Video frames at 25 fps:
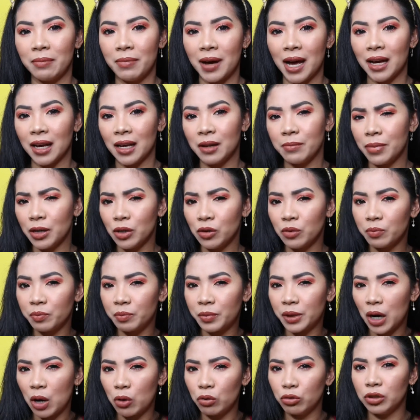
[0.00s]
babagay ba
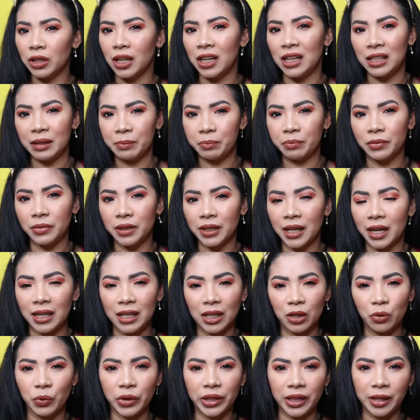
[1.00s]
yung brown na lip na
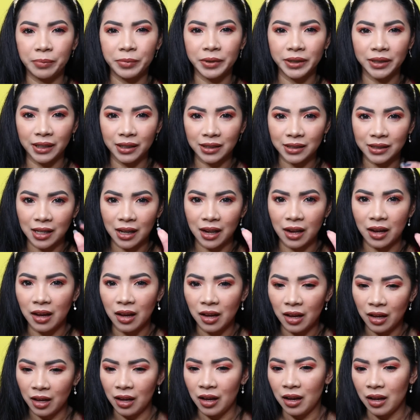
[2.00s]
liquid lipstick sa
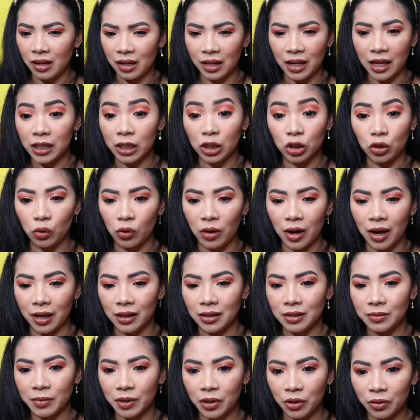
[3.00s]
ganitong
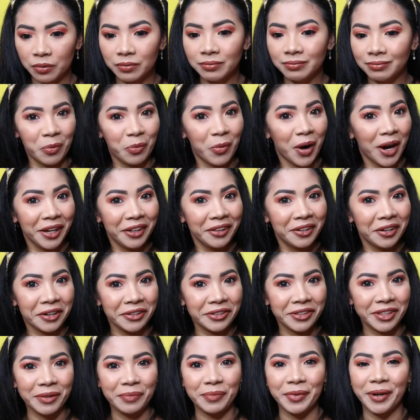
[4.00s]
eyes? Pero why
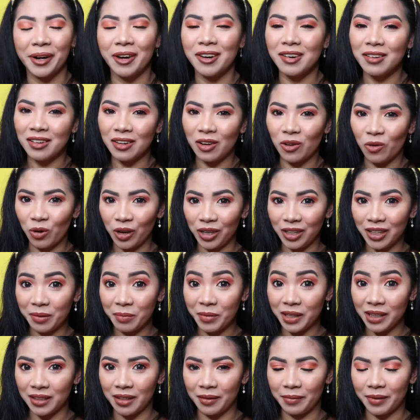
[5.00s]
not, di ba? Okay
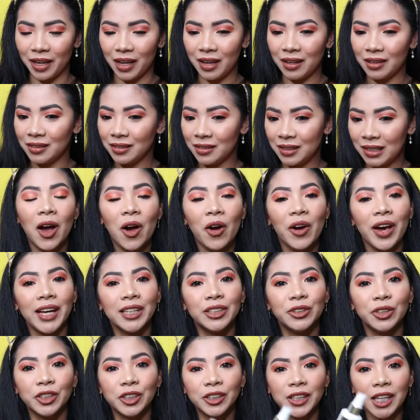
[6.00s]
naman, di ba?
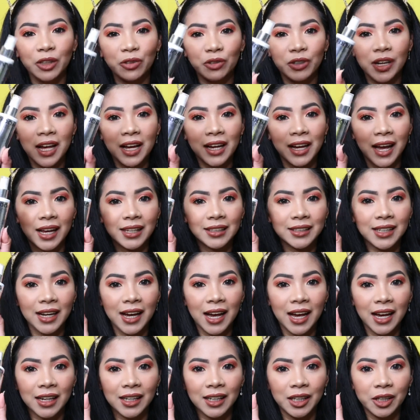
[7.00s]
Okay, so isasat ko lang guys
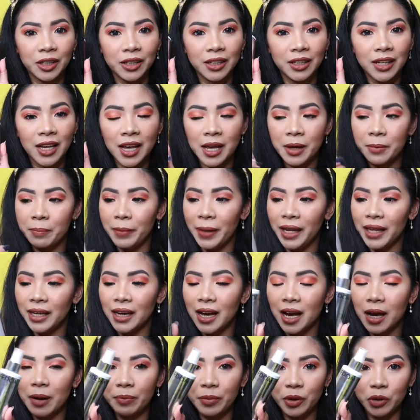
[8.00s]
ang aking
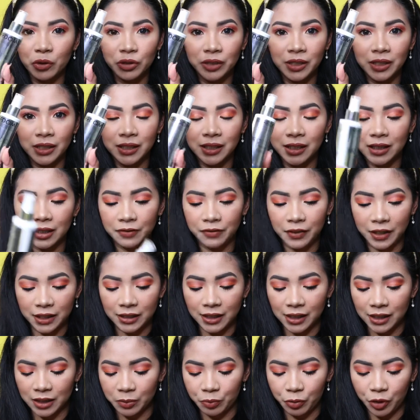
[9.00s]
makeup using this
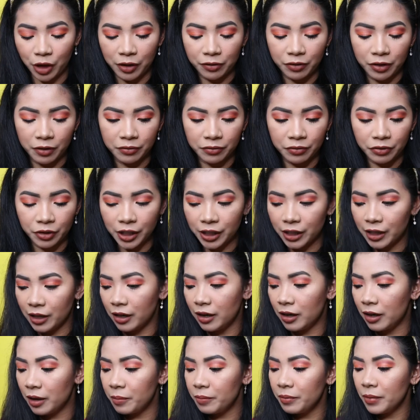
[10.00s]
fixing spray from
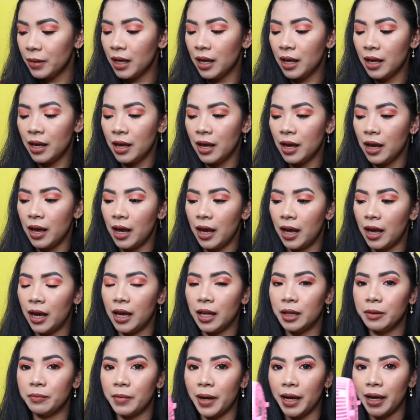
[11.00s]
Freedom.
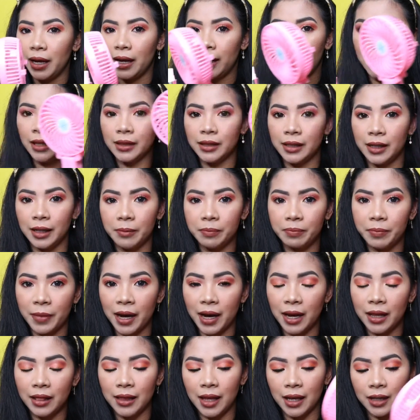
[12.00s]
And my electric
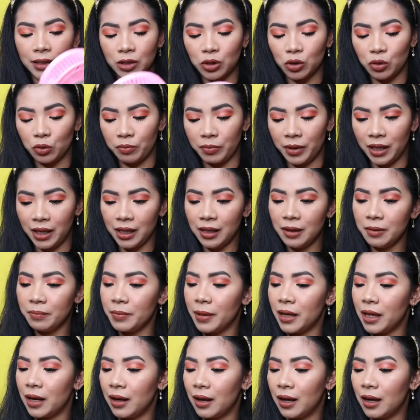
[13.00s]
pan next to me
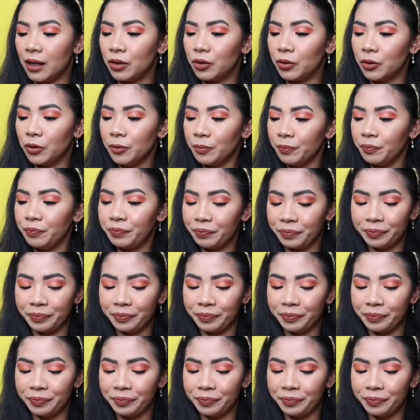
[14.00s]
para ano.